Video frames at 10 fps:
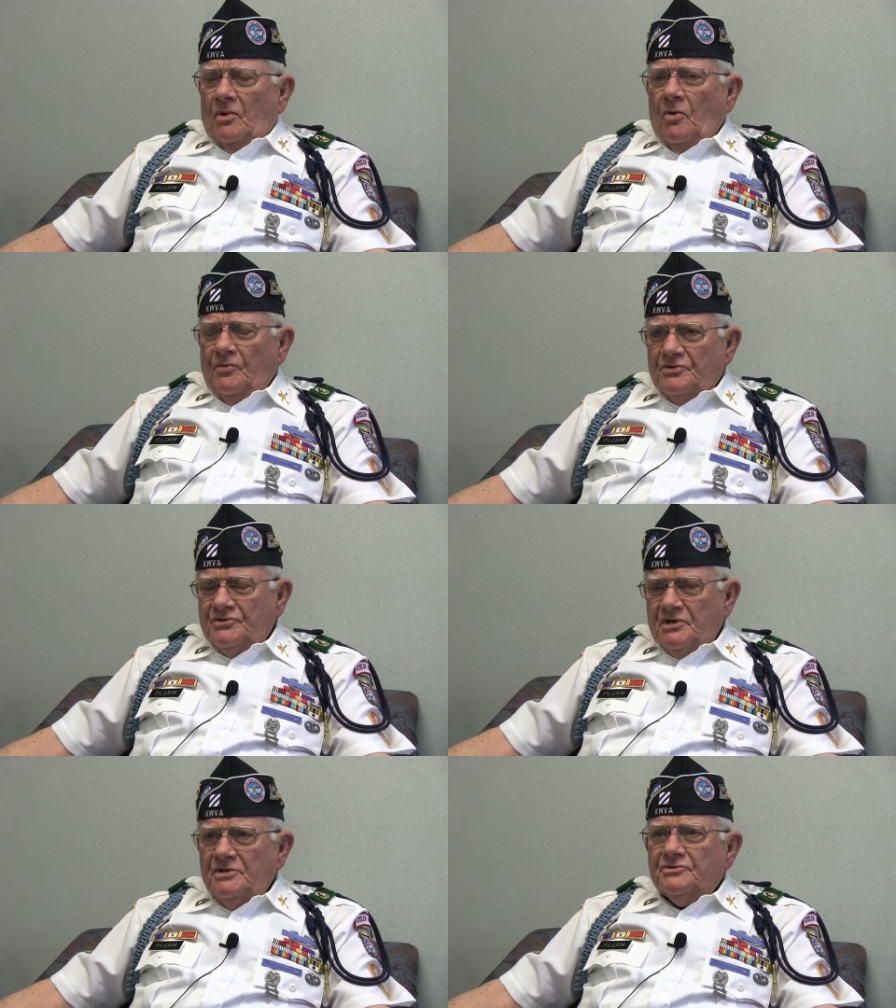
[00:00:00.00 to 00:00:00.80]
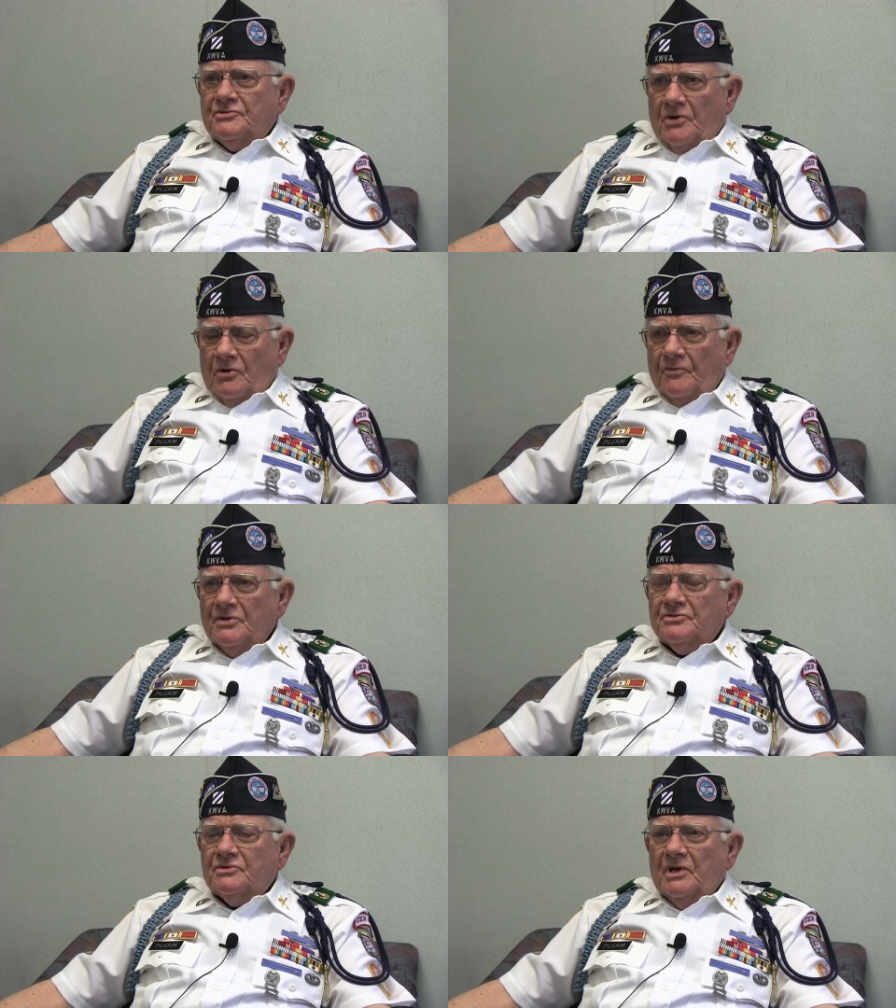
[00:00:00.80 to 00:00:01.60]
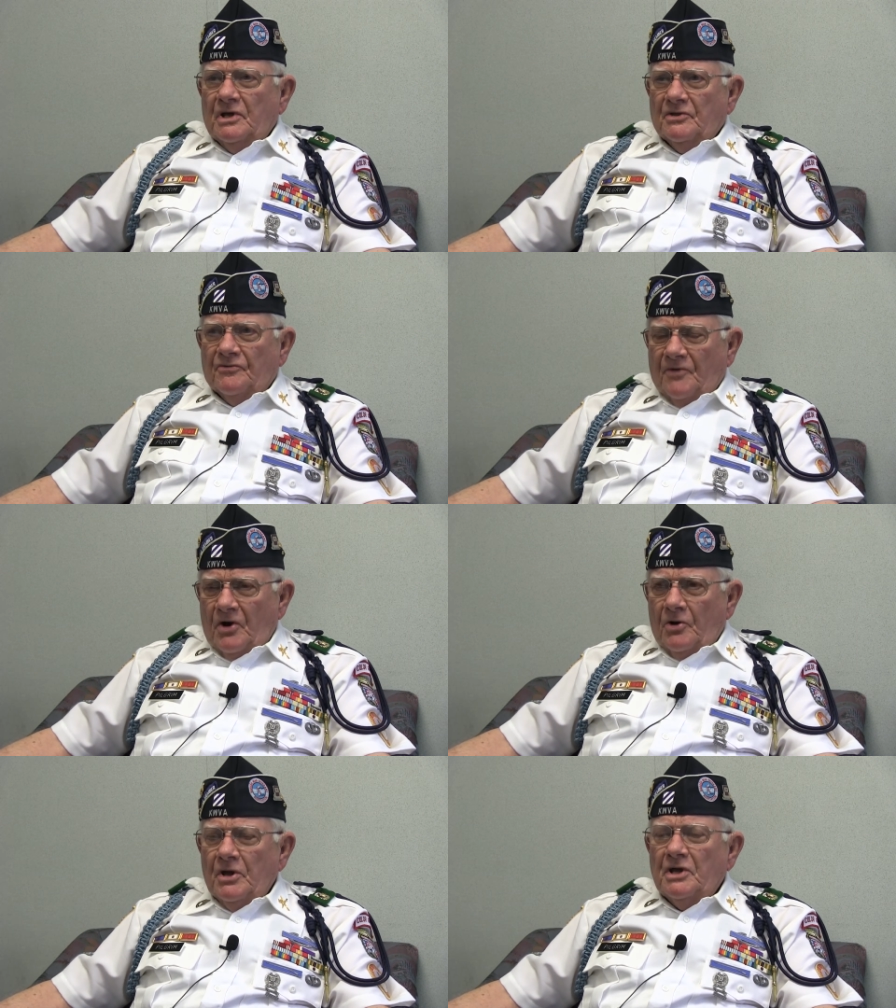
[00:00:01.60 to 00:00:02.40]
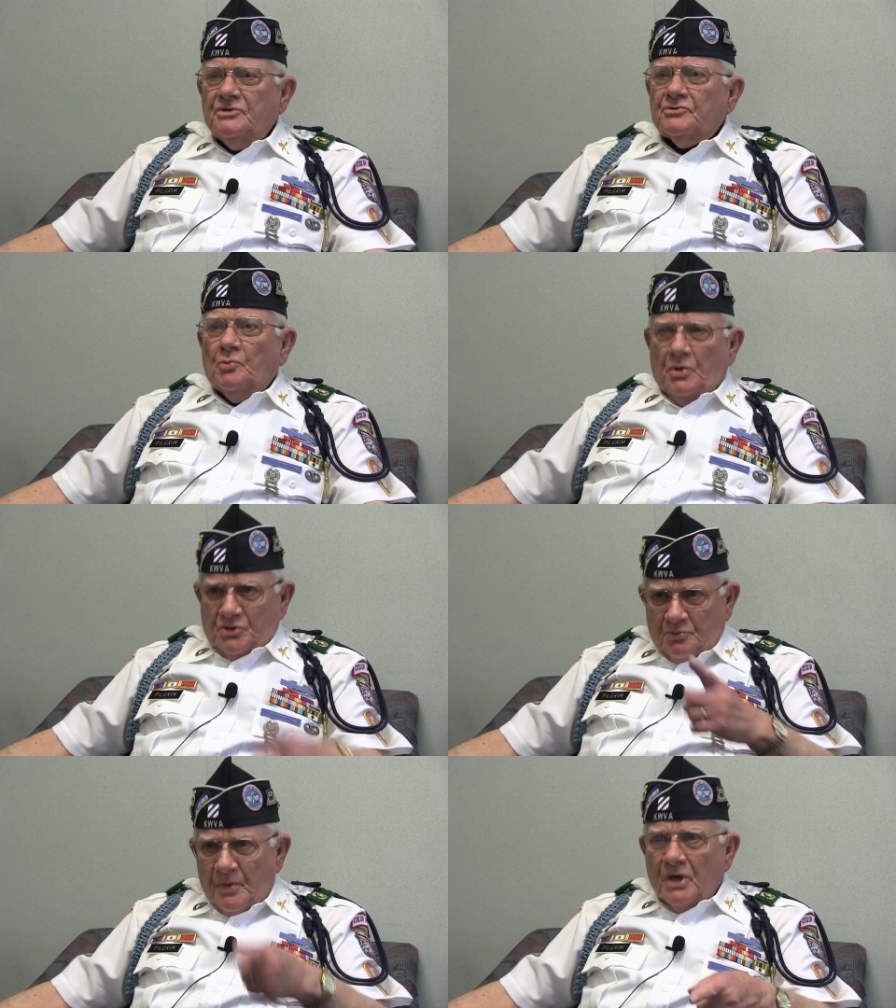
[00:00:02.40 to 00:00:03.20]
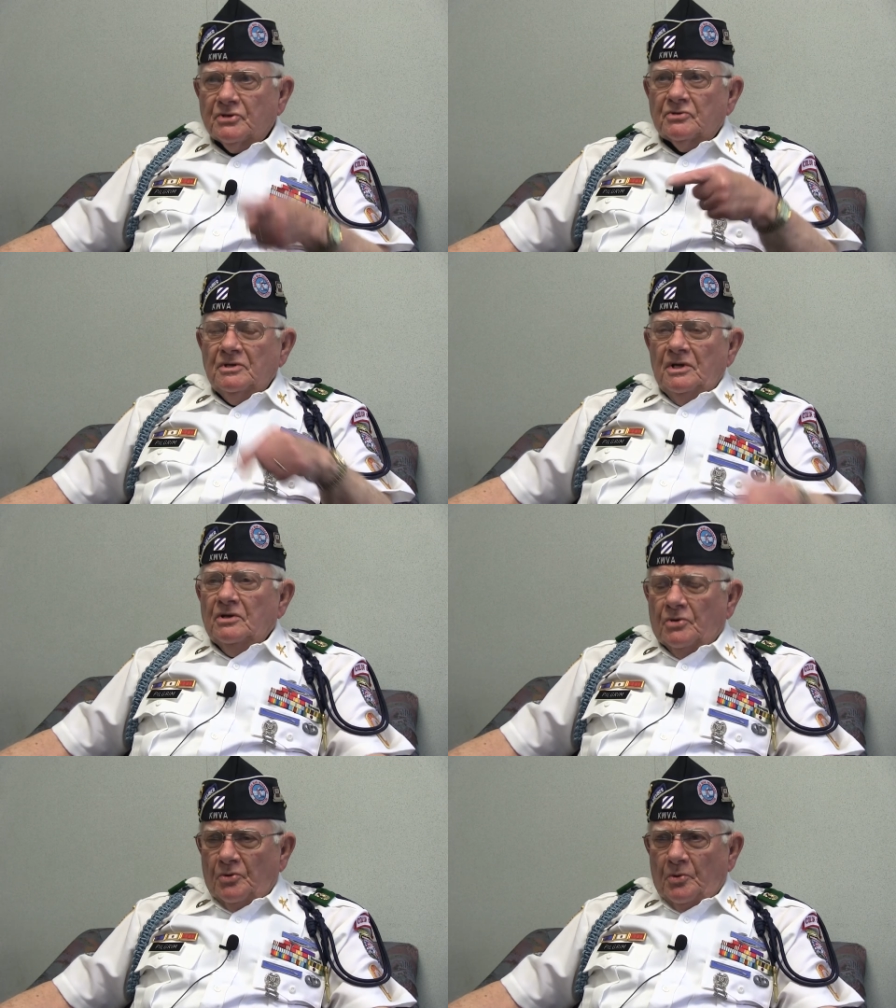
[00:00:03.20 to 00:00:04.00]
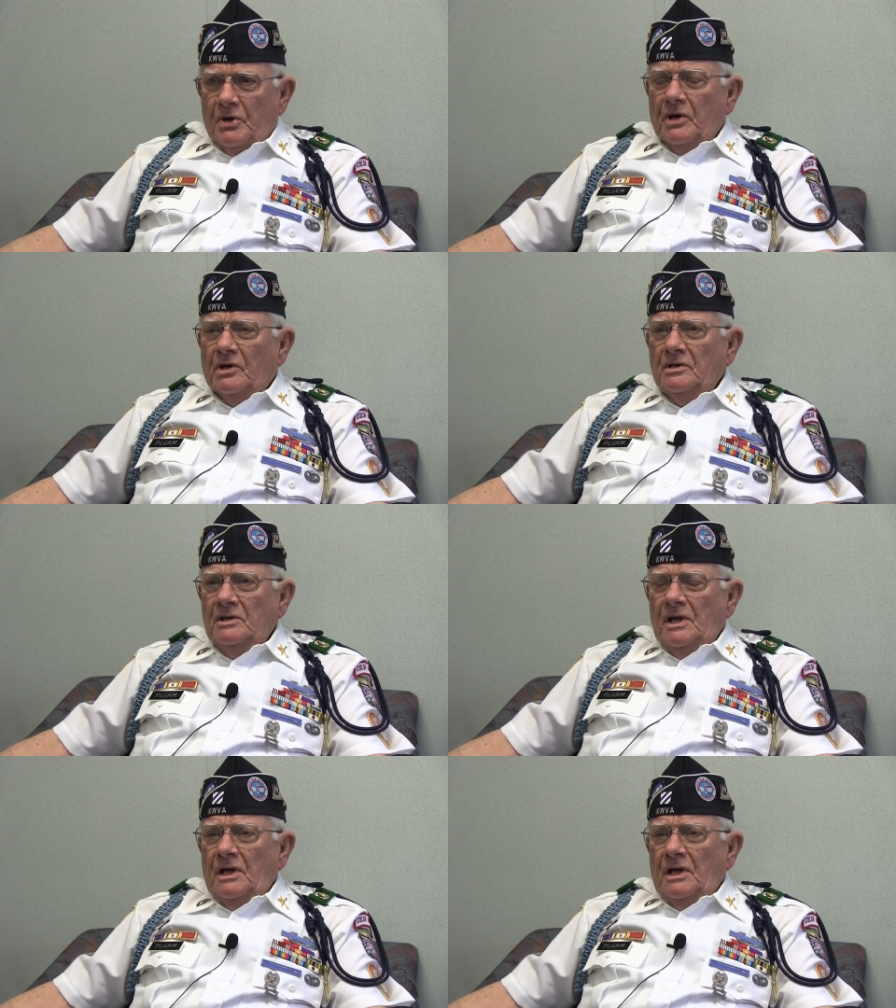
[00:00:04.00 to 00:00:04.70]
overseas service in the Far East, which meant Korea.